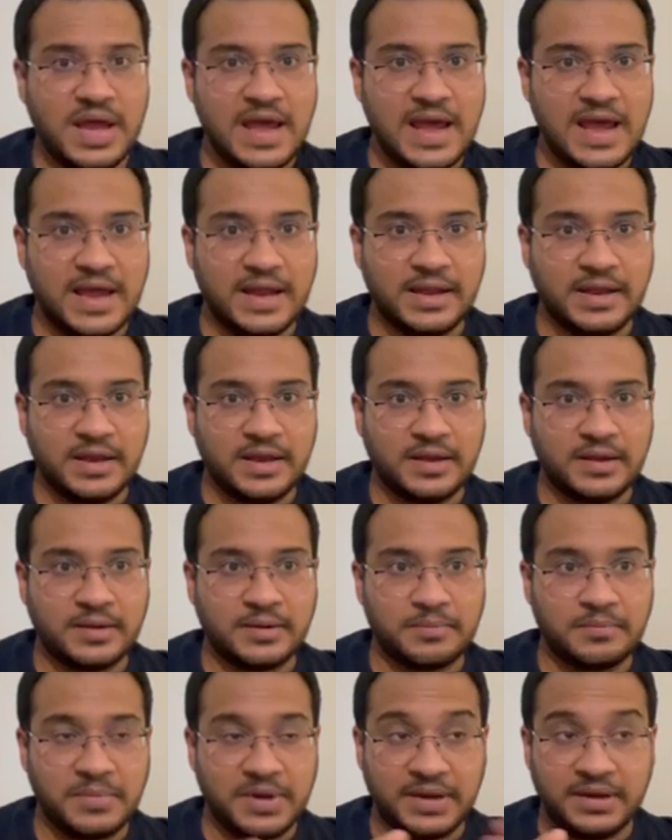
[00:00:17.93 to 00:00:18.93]
and
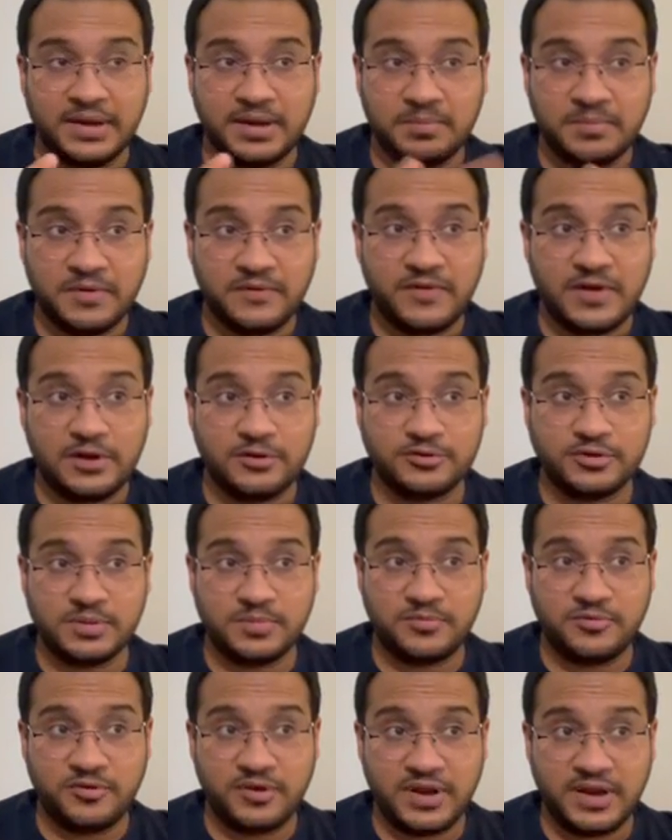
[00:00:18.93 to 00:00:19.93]
I did my
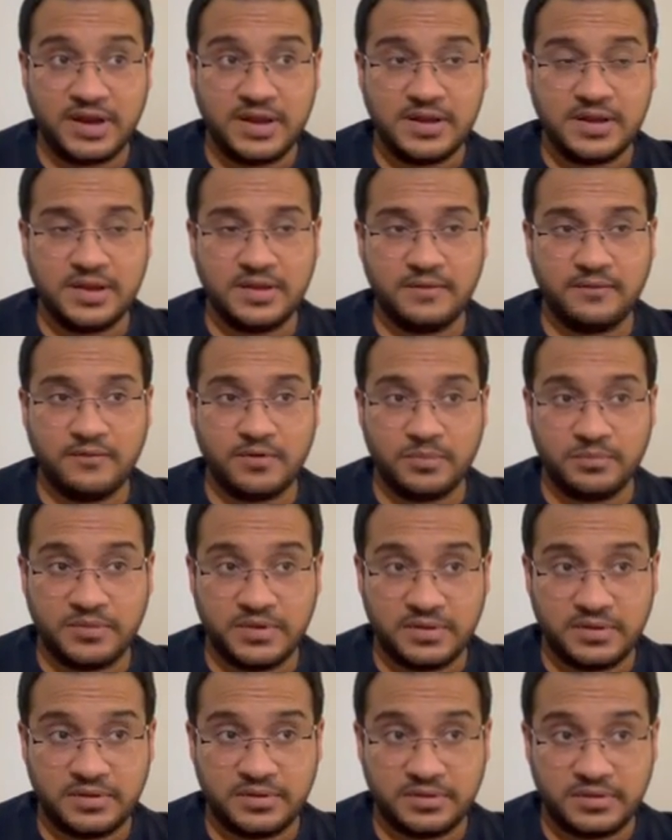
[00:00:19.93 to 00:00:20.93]
fellowship training from
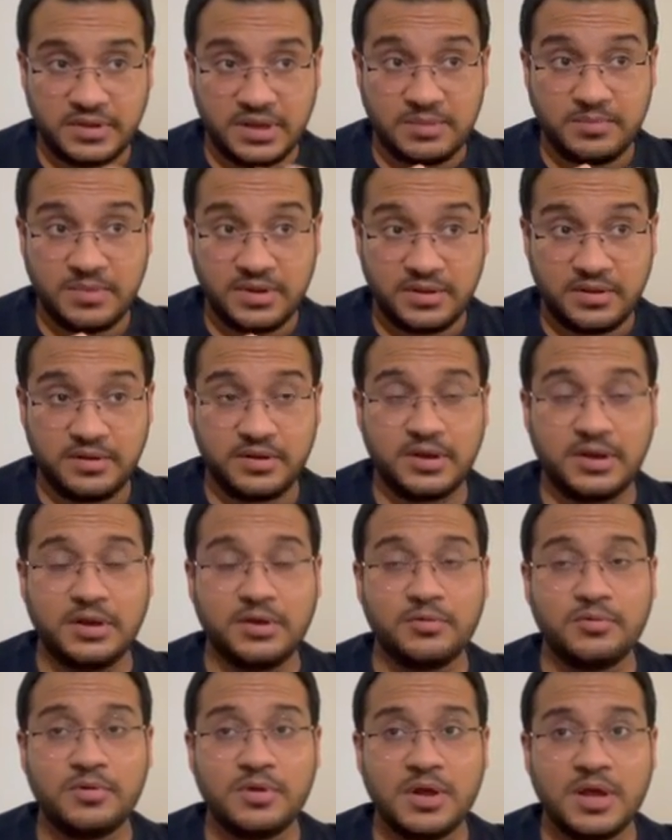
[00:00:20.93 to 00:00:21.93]
this same
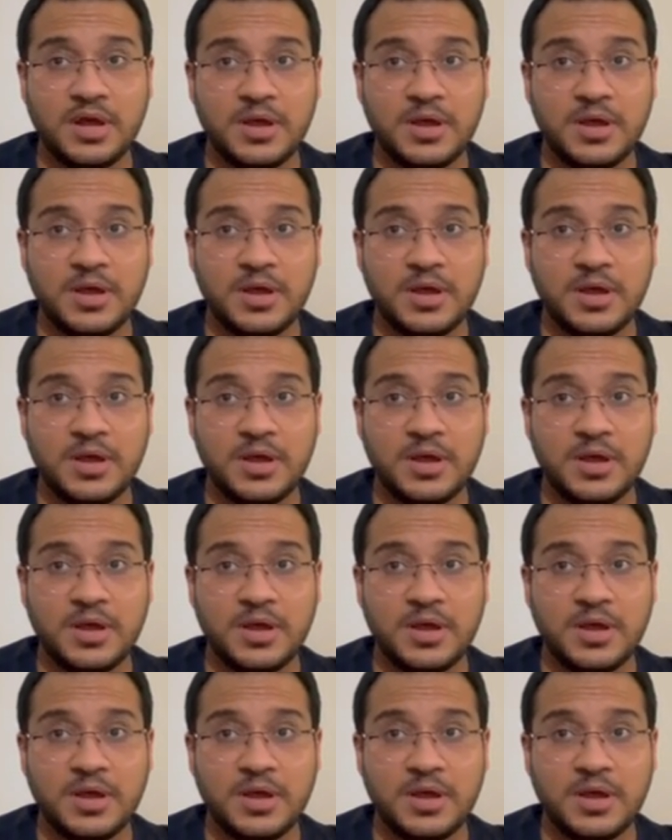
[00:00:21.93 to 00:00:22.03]
institute.